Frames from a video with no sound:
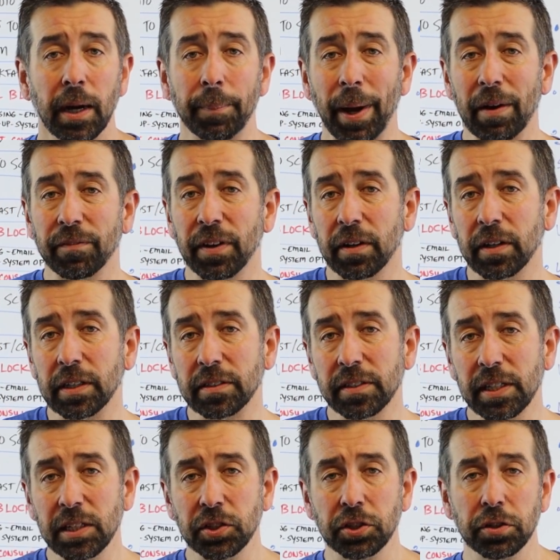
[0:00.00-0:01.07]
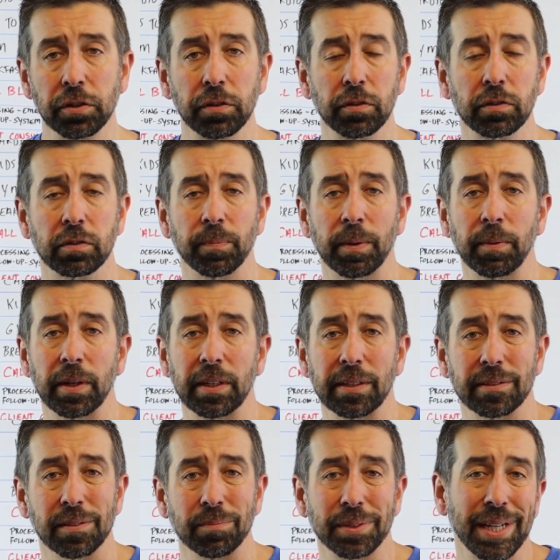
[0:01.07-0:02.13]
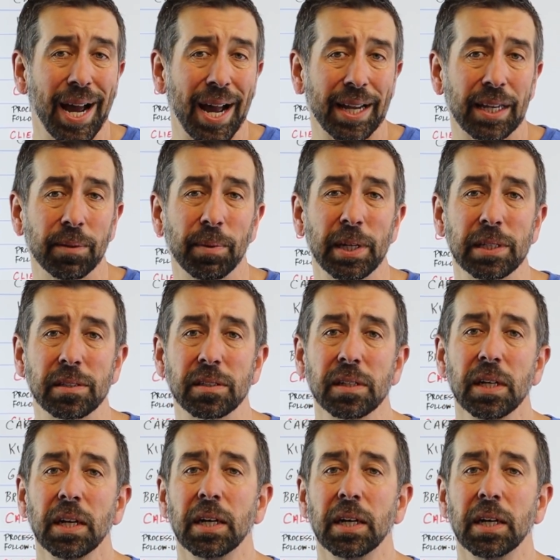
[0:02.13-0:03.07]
about various issues. Maybe I need some documents.